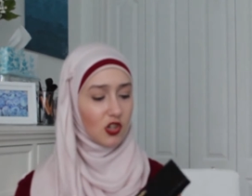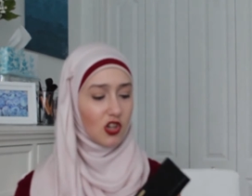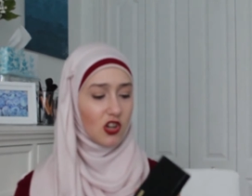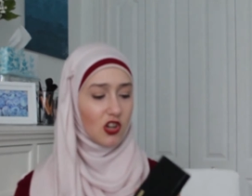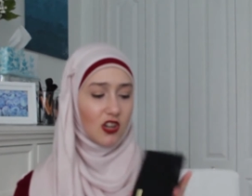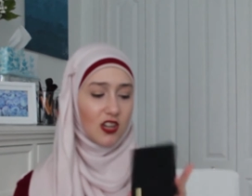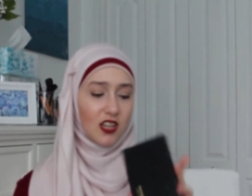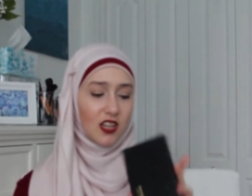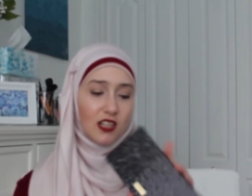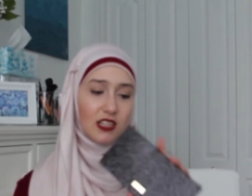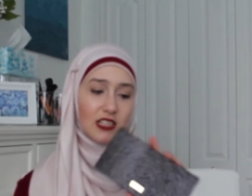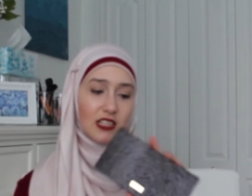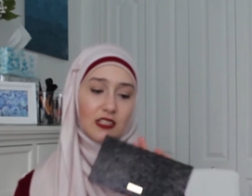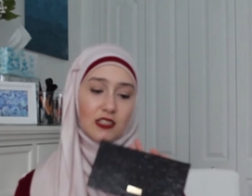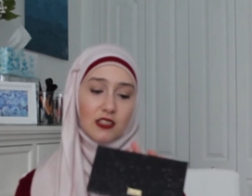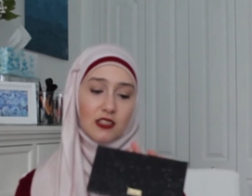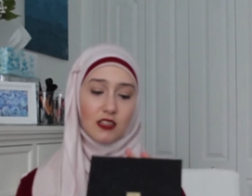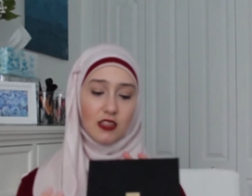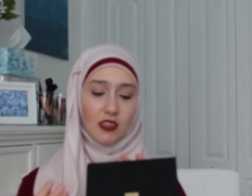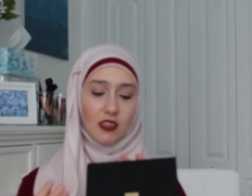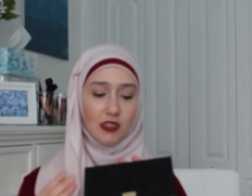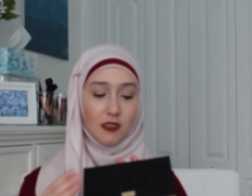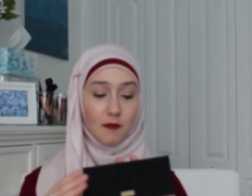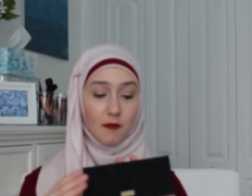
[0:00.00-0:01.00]
Not
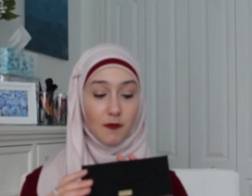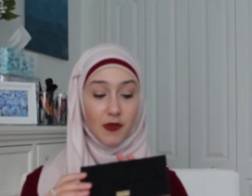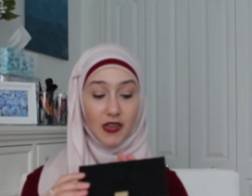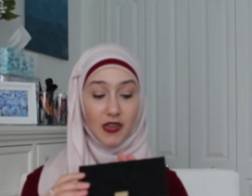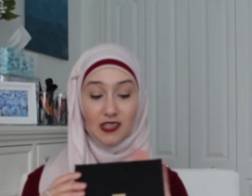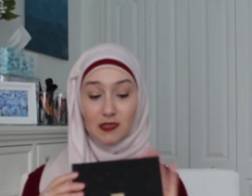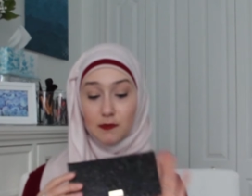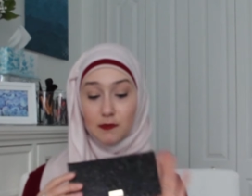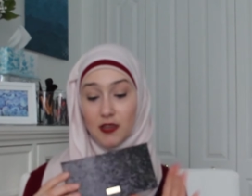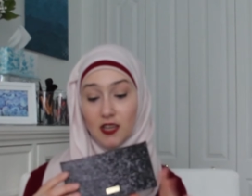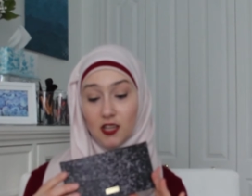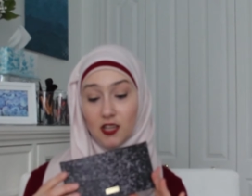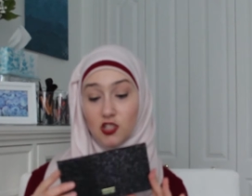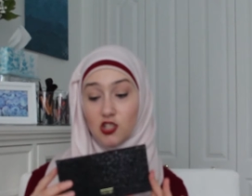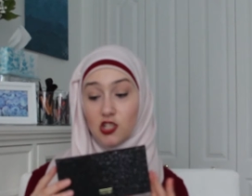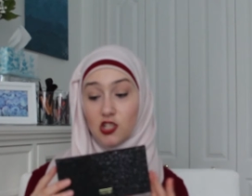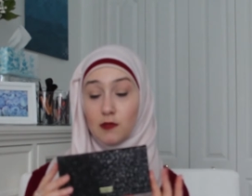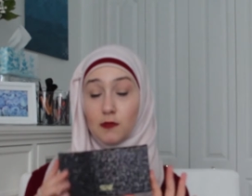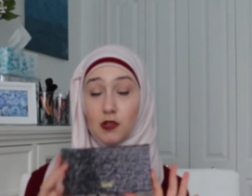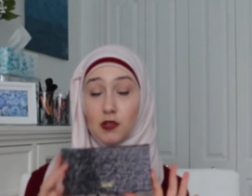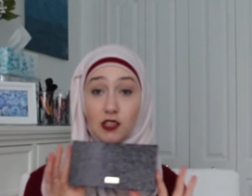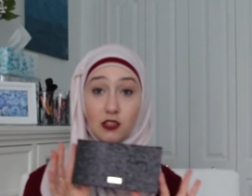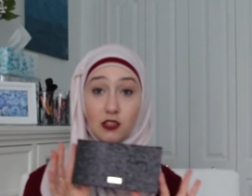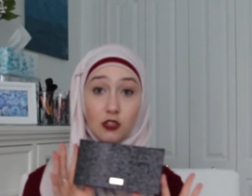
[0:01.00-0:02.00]
the best
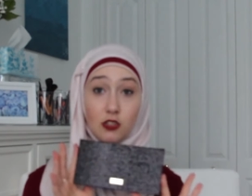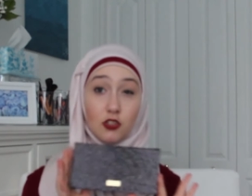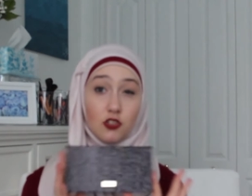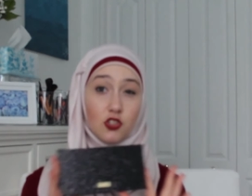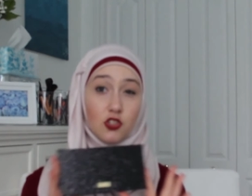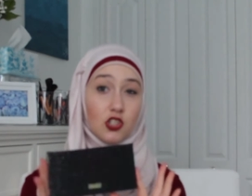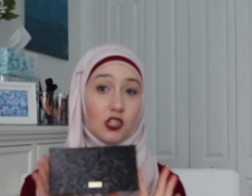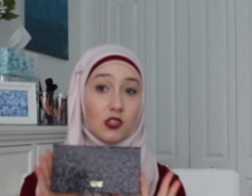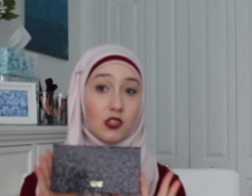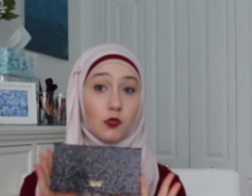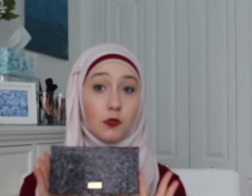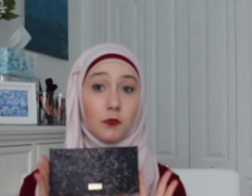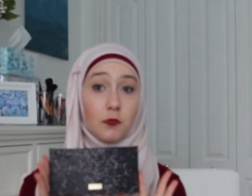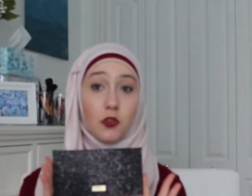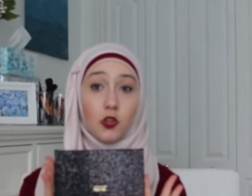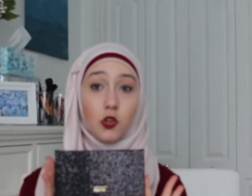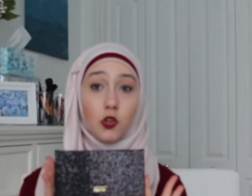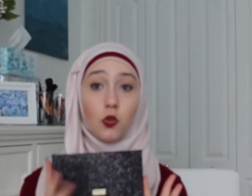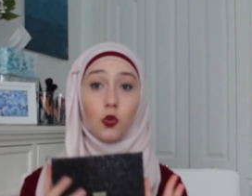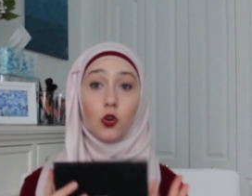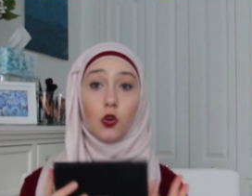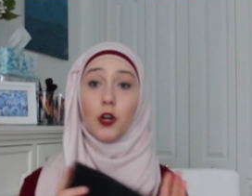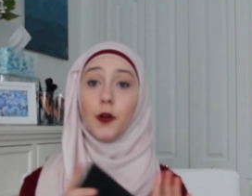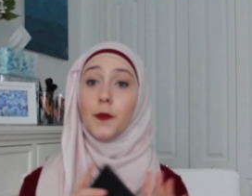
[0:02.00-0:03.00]
packaging, but it looks just super
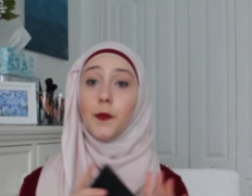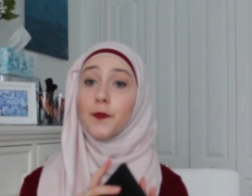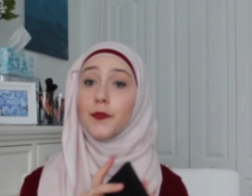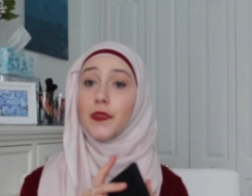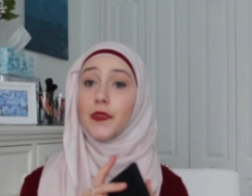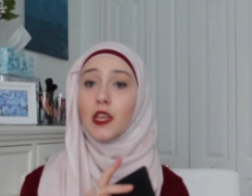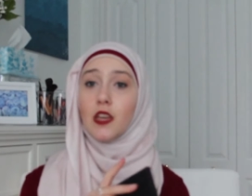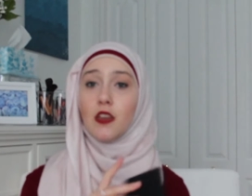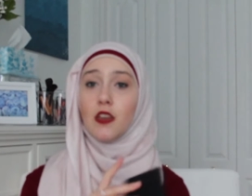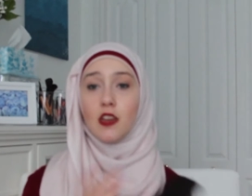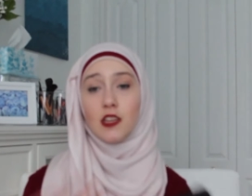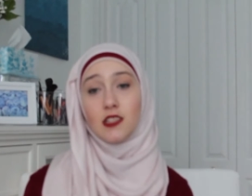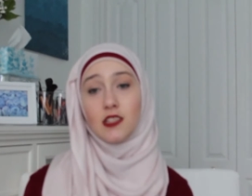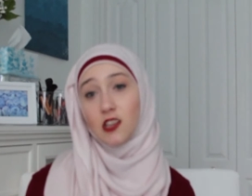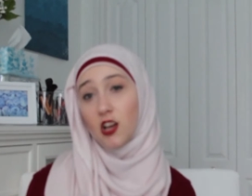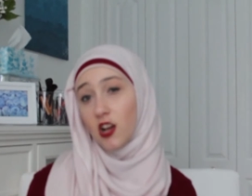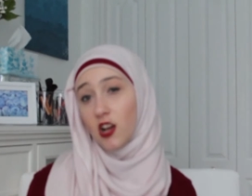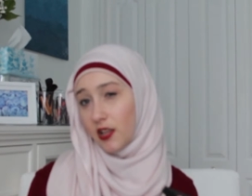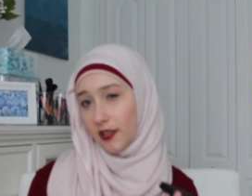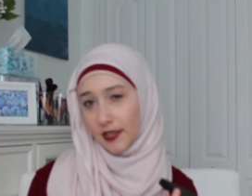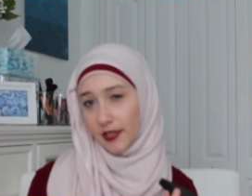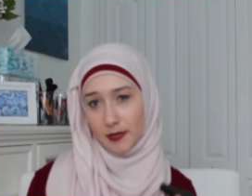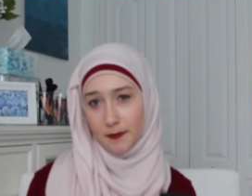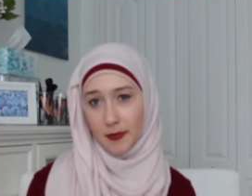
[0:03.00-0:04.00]
cool. It's a
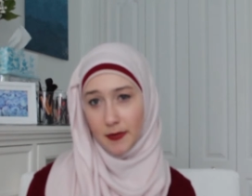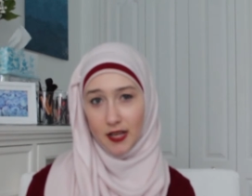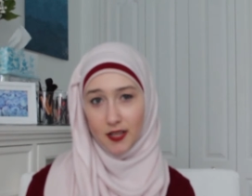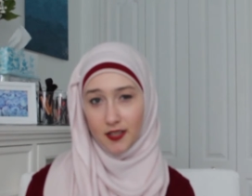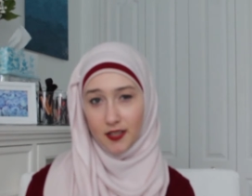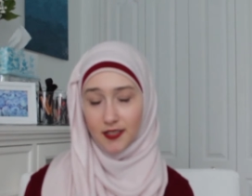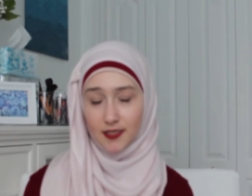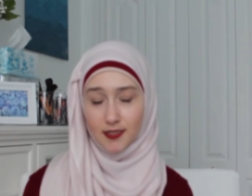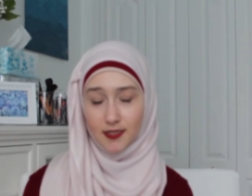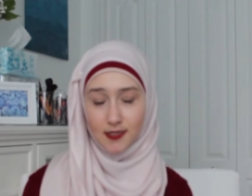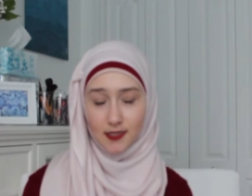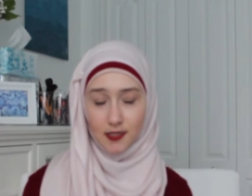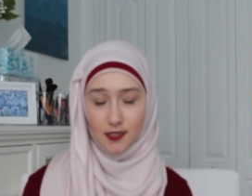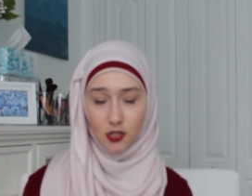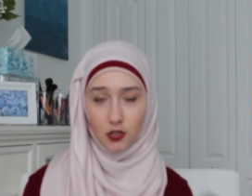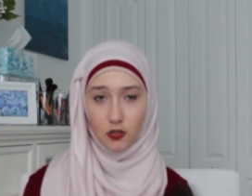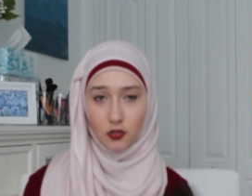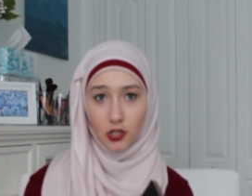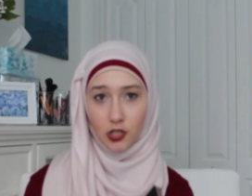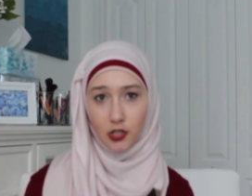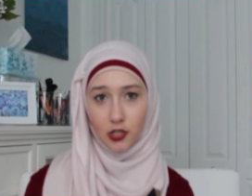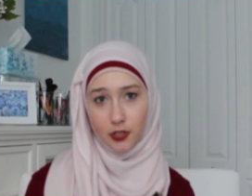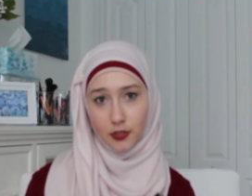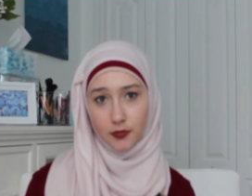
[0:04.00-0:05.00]
holiday palette, so
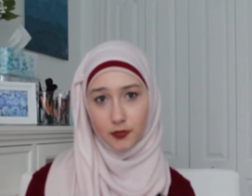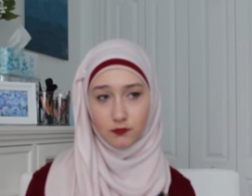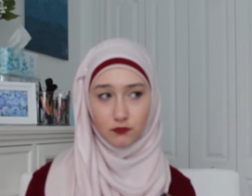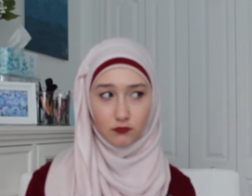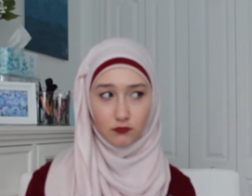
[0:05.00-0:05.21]
you know,